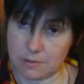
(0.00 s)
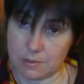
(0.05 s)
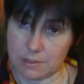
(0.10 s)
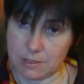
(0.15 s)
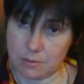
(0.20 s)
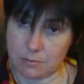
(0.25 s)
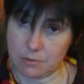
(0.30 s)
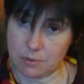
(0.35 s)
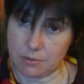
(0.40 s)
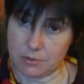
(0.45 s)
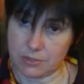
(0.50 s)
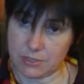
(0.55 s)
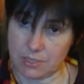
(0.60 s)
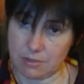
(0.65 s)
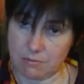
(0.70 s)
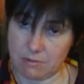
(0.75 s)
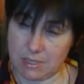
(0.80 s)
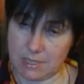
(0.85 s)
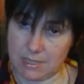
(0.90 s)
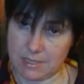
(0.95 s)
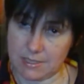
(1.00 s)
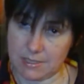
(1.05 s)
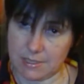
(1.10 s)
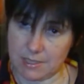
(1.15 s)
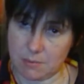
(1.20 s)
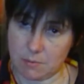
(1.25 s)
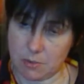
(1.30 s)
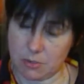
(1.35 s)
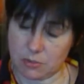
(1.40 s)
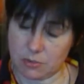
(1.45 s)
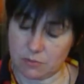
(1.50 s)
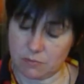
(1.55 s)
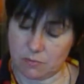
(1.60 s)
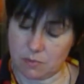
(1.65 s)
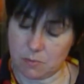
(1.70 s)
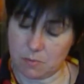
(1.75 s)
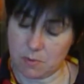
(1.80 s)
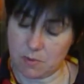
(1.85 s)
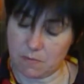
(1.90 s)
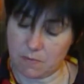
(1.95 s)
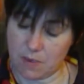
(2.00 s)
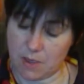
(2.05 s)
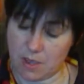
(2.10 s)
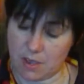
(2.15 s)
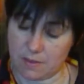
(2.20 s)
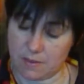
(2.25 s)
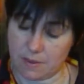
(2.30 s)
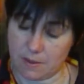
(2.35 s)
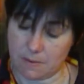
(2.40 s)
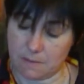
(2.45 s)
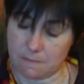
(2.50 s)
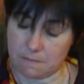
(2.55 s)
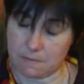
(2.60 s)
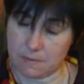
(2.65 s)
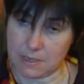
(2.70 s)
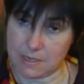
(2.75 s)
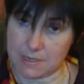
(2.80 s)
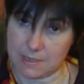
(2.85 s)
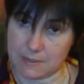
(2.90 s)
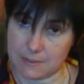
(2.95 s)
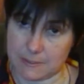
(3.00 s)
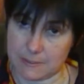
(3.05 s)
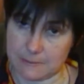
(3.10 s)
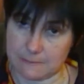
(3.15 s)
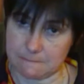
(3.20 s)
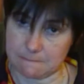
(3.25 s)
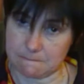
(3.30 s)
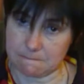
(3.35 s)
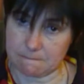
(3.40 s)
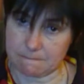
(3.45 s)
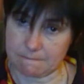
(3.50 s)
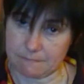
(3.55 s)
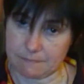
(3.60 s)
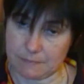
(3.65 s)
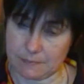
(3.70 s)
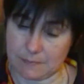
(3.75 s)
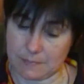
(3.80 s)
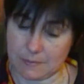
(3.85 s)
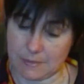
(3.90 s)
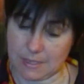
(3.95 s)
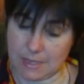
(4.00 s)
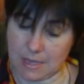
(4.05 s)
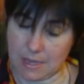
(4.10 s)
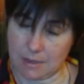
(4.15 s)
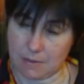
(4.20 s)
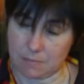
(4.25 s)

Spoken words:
Yes. Did we also release the emotion from your father? Yes. Okay.